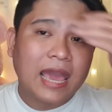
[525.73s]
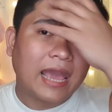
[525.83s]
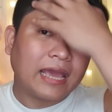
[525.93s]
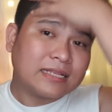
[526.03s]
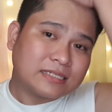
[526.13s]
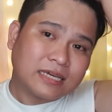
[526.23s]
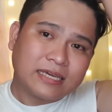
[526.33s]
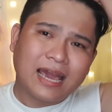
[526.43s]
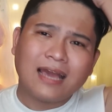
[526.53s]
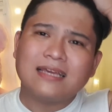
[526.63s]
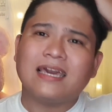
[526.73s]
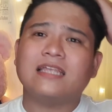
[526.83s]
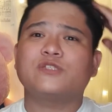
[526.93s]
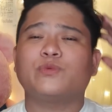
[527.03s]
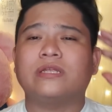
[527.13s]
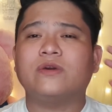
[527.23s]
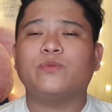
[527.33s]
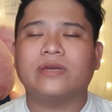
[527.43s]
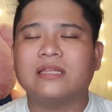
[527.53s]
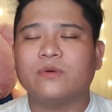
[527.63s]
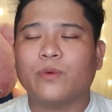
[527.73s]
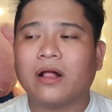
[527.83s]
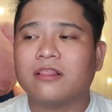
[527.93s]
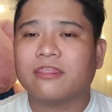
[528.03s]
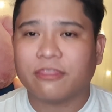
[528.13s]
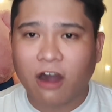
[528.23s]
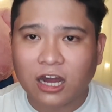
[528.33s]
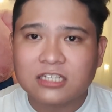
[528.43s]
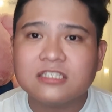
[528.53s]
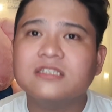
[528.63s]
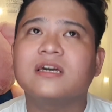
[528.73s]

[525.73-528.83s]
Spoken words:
And yeah, it is really, really well thought,